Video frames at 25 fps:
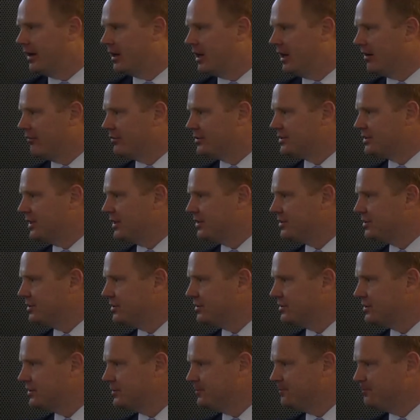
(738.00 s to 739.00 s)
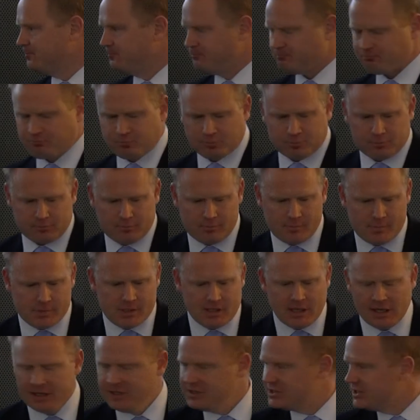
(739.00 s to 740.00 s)
conversations.
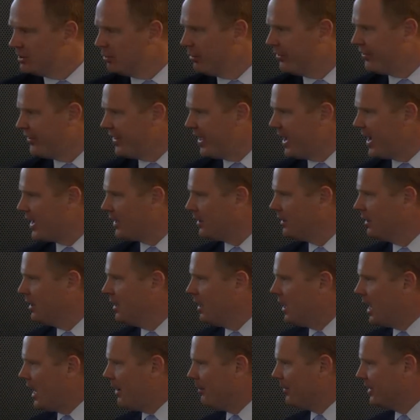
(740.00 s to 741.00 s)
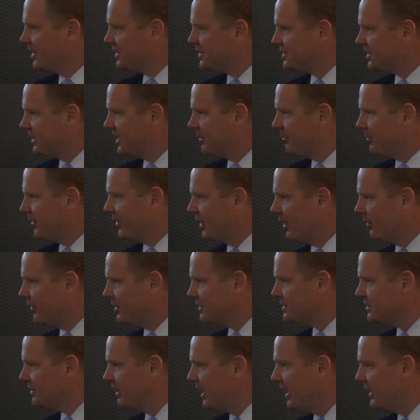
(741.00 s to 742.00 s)
And so with that, I'm going to skip the
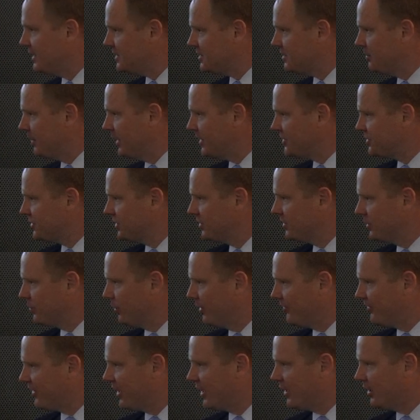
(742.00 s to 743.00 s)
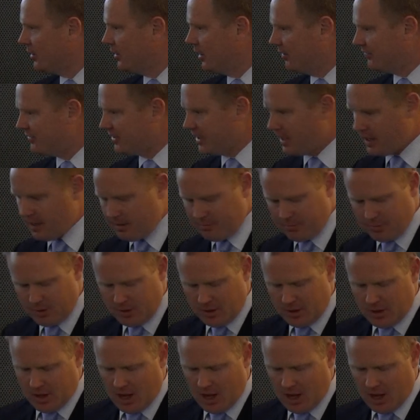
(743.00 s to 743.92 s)
other slides to make sure that we've got enough time